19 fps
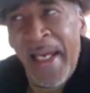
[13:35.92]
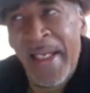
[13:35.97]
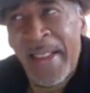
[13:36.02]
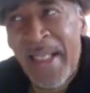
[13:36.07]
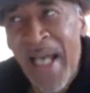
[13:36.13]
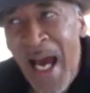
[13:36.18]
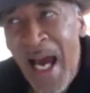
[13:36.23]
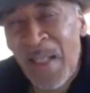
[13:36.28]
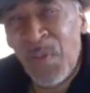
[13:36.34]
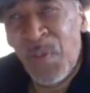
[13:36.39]

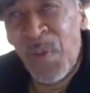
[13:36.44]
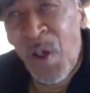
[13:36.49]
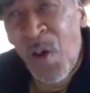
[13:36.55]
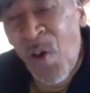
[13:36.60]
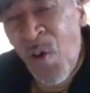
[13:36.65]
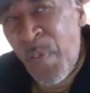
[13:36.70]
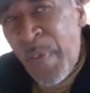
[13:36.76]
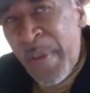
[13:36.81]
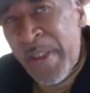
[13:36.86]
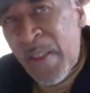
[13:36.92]
God will
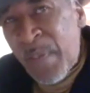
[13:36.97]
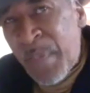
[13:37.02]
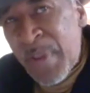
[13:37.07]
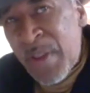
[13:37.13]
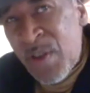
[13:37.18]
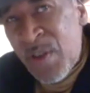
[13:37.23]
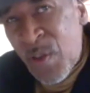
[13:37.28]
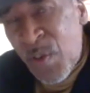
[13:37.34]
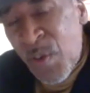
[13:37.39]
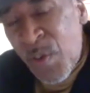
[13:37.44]
open up a
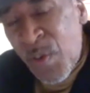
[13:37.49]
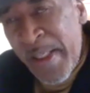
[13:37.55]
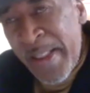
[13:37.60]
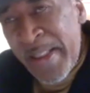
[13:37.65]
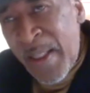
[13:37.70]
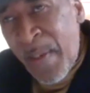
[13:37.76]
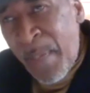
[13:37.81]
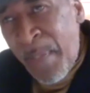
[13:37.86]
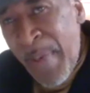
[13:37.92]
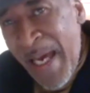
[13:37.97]
door
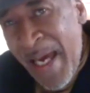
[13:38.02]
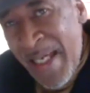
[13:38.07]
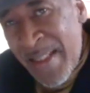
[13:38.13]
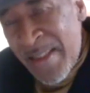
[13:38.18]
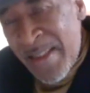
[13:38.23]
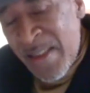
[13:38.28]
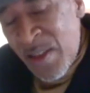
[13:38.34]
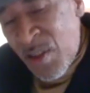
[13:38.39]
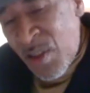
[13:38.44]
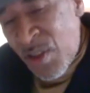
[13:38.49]
and a
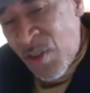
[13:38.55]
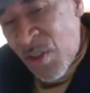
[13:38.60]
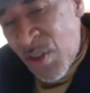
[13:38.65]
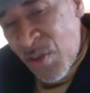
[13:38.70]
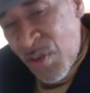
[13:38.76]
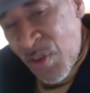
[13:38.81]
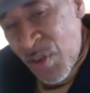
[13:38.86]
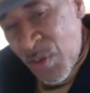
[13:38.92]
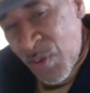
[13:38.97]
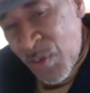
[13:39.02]
passage to
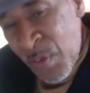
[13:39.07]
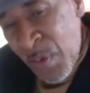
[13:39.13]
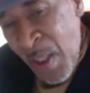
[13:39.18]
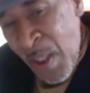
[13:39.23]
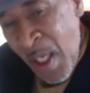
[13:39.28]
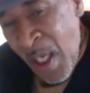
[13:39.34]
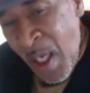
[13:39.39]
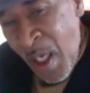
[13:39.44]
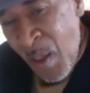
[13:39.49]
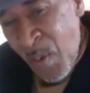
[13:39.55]
you,
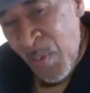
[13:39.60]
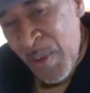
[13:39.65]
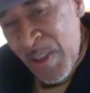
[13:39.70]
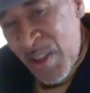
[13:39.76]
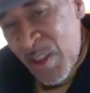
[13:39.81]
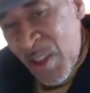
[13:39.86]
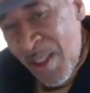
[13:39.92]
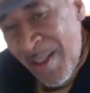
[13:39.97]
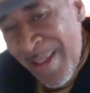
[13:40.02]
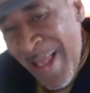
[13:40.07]

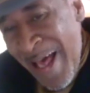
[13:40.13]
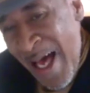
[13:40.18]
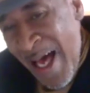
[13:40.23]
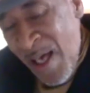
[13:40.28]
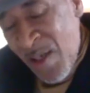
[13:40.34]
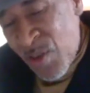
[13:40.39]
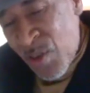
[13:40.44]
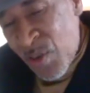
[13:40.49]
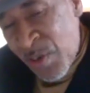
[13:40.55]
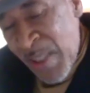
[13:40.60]
which
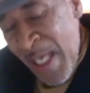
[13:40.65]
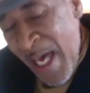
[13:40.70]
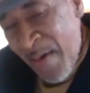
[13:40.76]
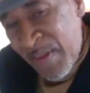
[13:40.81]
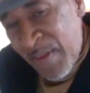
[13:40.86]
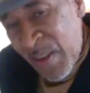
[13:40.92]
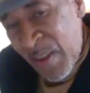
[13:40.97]
allows you to have an